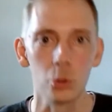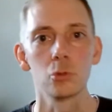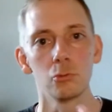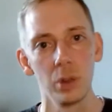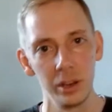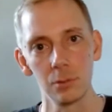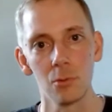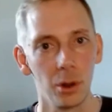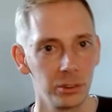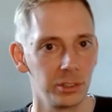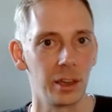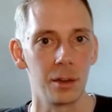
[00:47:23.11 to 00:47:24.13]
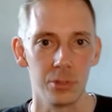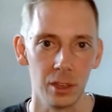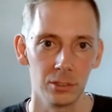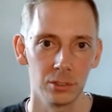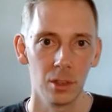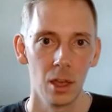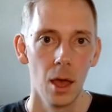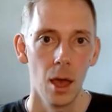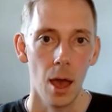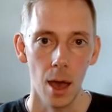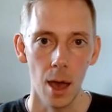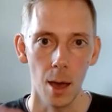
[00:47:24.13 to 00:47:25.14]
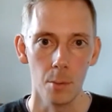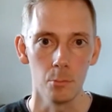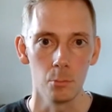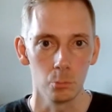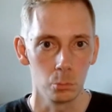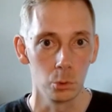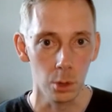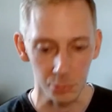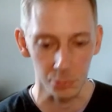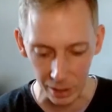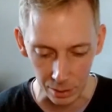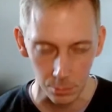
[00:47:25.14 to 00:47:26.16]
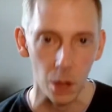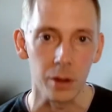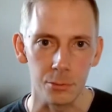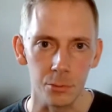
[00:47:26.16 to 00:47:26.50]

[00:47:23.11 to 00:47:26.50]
reading and writing have this lovely kind of